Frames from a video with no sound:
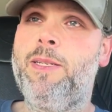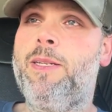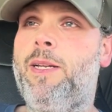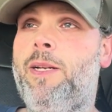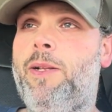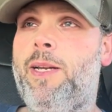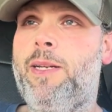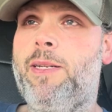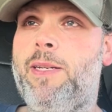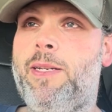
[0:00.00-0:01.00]
you know, like
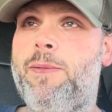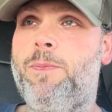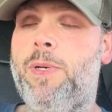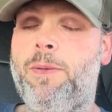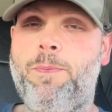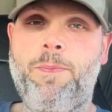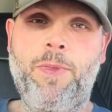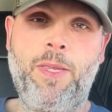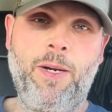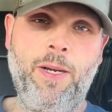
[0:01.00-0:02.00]
a
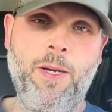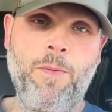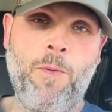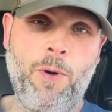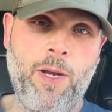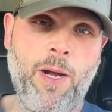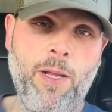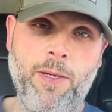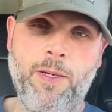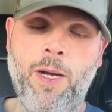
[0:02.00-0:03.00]
$30 or
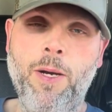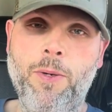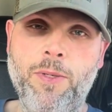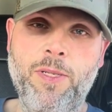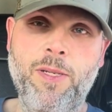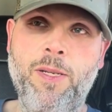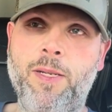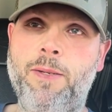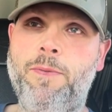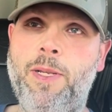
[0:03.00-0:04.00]
$40 hose
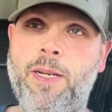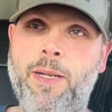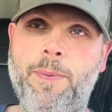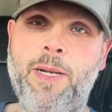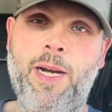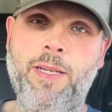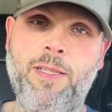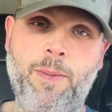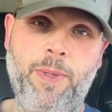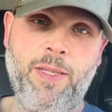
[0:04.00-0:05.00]
could have ended up
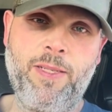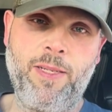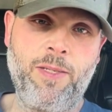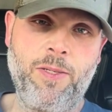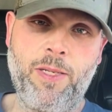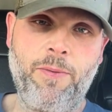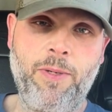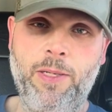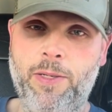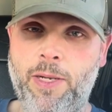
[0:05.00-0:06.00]
costing me $600 or
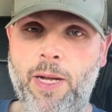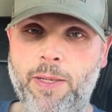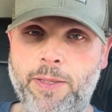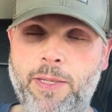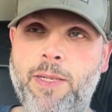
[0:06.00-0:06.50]
$700